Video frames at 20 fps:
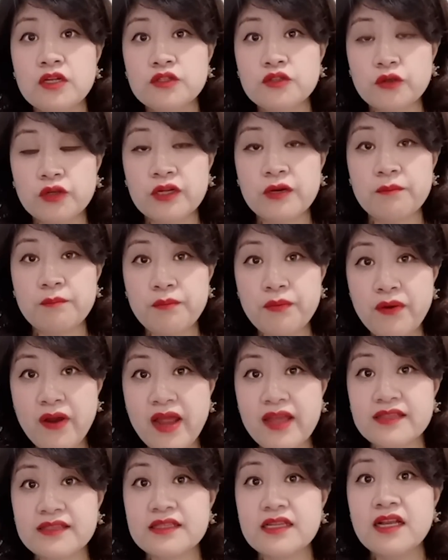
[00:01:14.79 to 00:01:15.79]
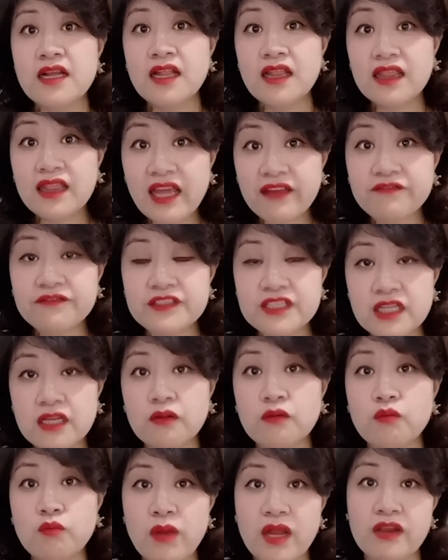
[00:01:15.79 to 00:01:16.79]
to compress
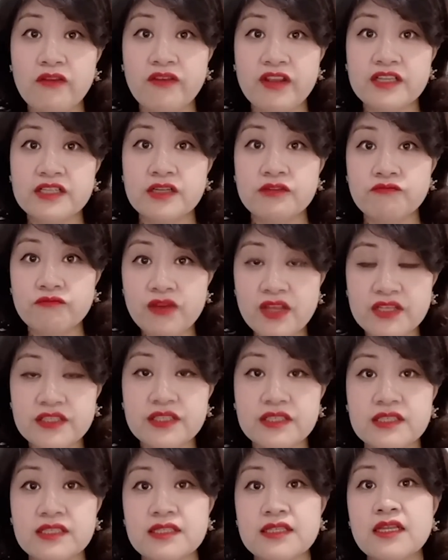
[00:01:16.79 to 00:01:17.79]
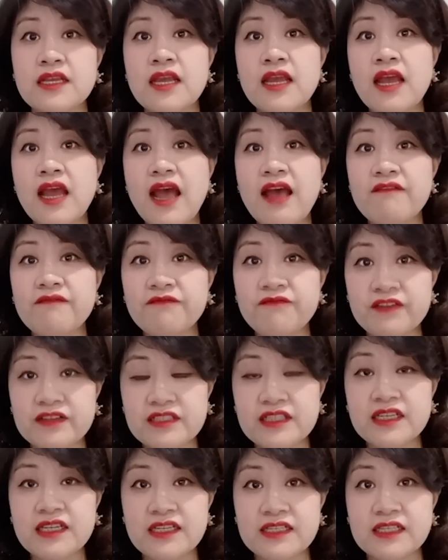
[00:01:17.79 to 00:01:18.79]
left-tail valuation risks and
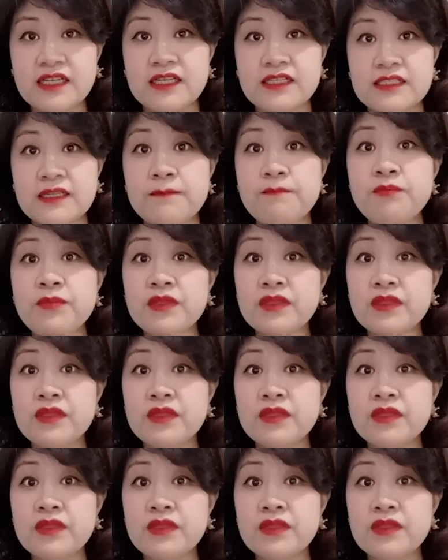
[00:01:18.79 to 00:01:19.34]
facilitate